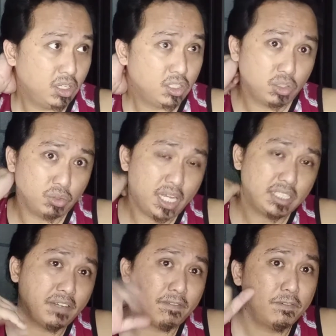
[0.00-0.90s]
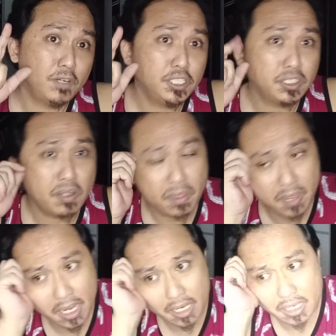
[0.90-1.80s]
So that's the first
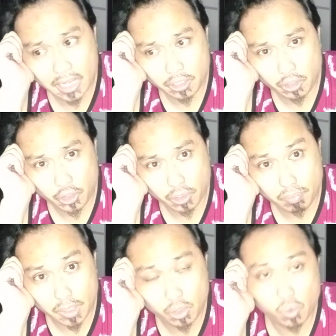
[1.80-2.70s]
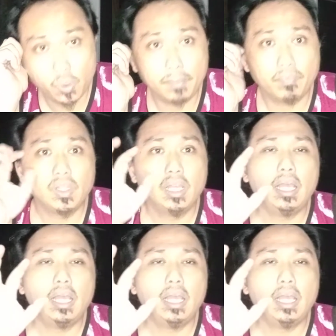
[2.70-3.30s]
thing that you should be doing.